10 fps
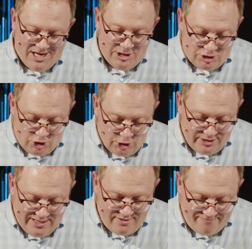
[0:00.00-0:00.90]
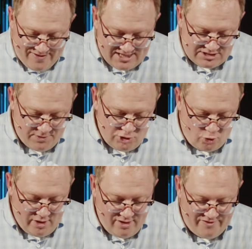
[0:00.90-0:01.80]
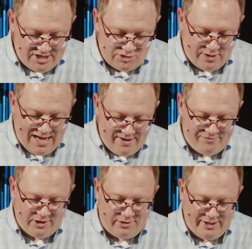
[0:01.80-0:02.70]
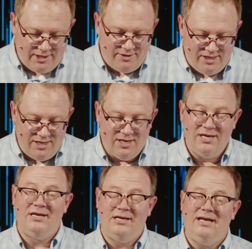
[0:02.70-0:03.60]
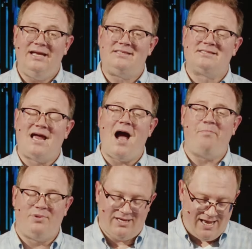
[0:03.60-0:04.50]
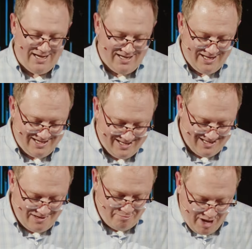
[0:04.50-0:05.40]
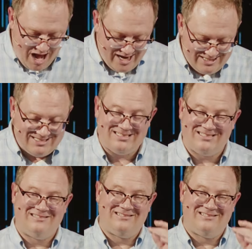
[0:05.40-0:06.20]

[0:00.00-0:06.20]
certainly the vast majority of us would have to click the it's complicated box.